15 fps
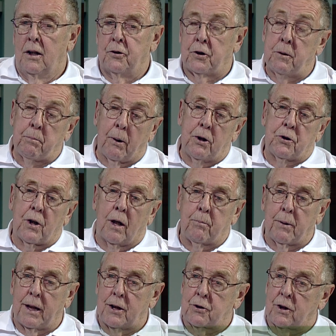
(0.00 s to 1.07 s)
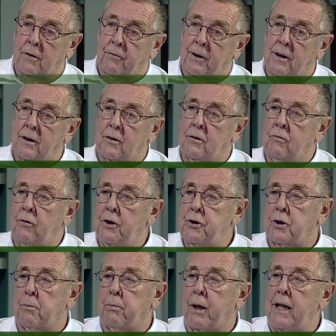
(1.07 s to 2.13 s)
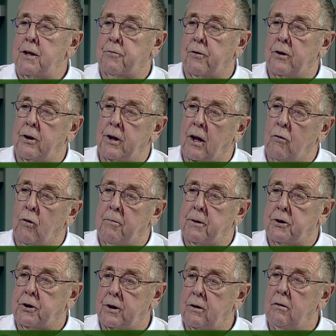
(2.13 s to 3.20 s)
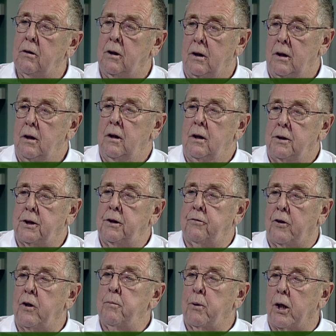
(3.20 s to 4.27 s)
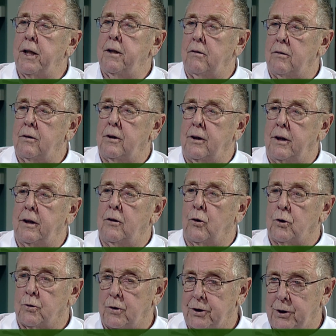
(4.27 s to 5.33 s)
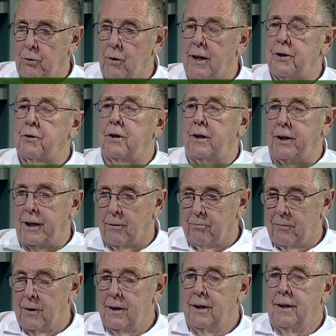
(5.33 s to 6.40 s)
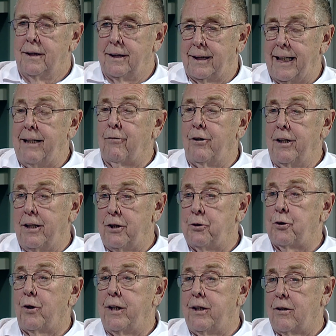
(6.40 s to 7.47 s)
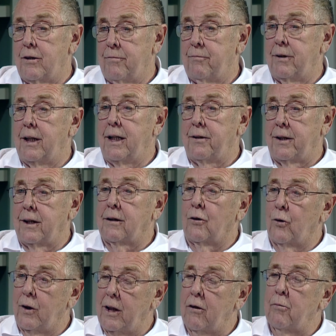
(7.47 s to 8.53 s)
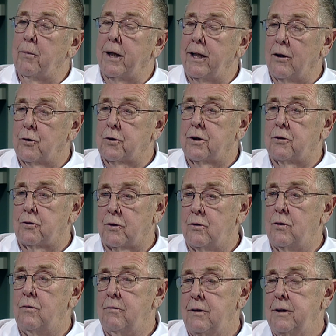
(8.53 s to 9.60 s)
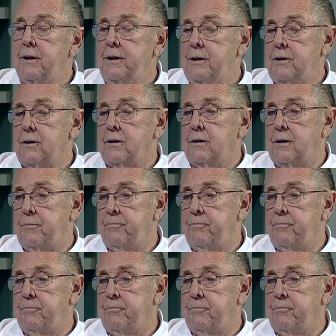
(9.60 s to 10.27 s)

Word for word: she's pretty sharp on that stuff. I was mm -hmm. really surprised for a young woman. She'd she's very bright and, very smart girl. Yep. She? Yes. And I am really enjoying her, and mm -hmm. I mm-hmm. think Lori and everybody else is too. So.